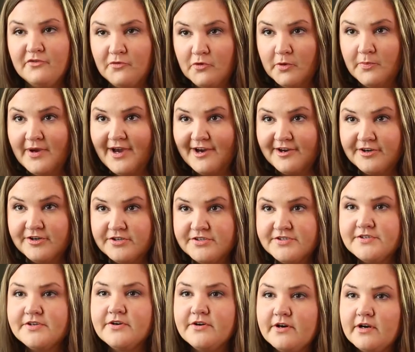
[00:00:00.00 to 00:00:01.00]
the 4
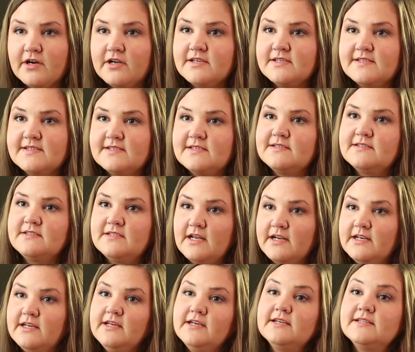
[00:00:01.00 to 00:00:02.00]
patterns are a
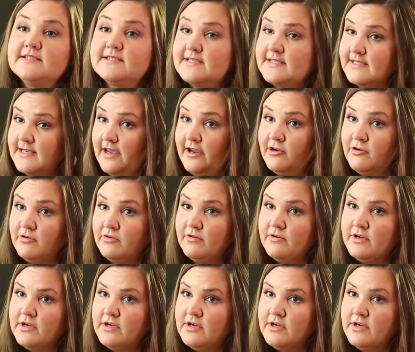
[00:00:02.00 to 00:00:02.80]
study in scale.